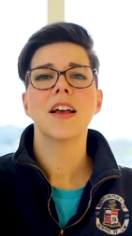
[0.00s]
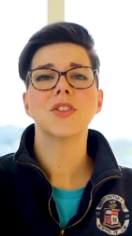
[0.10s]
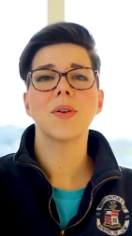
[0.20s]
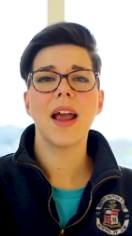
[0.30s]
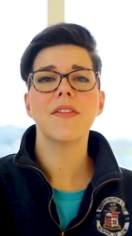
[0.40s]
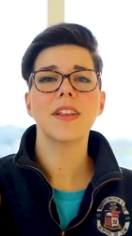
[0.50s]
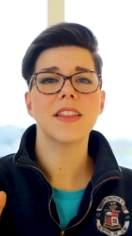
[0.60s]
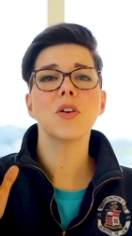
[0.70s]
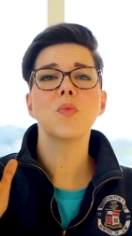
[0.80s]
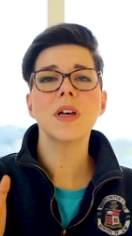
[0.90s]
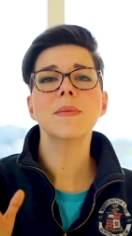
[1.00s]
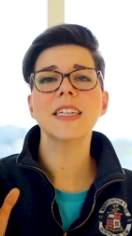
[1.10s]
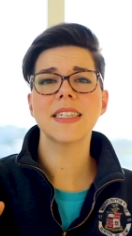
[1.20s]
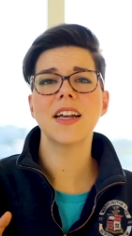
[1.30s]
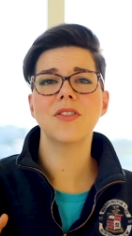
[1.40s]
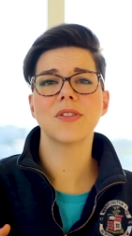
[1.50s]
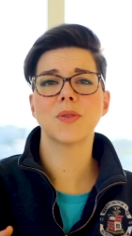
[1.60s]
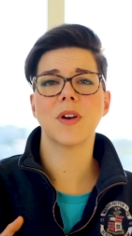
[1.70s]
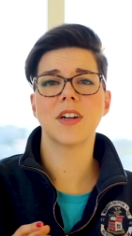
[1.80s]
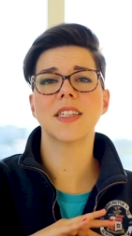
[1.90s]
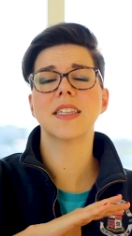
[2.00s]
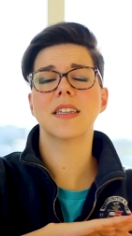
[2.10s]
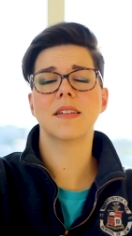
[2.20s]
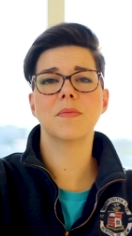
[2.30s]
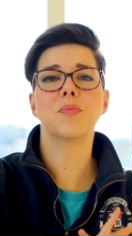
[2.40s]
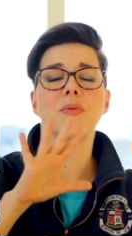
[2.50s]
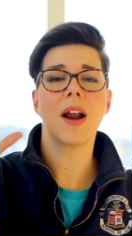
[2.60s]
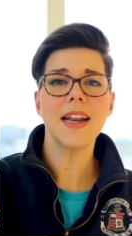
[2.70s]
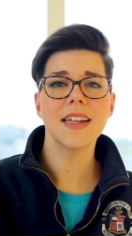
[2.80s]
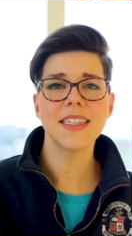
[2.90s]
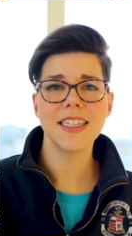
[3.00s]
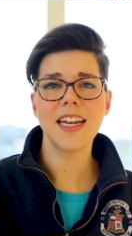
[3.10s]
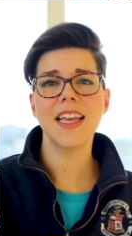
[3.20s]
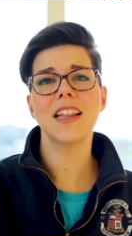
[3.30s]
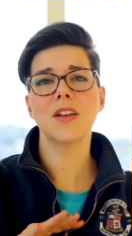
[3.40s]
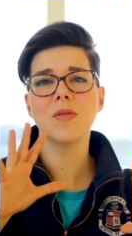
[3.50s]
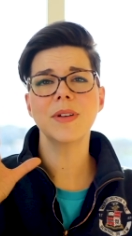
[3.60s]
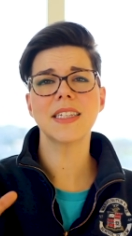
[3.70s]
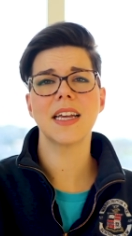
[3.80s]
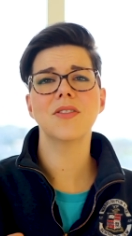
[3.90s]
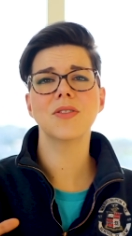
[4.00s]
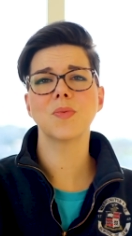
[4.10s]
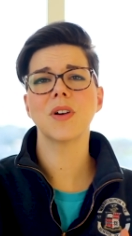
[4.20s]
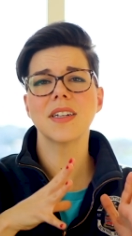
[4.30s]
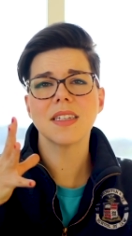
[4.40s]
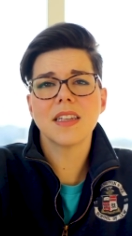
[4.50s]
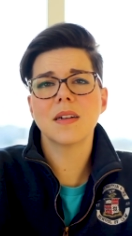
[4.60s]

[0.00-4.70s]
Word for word: So every there will be cycles where it's bright and sunny, and there will be cycles where it's a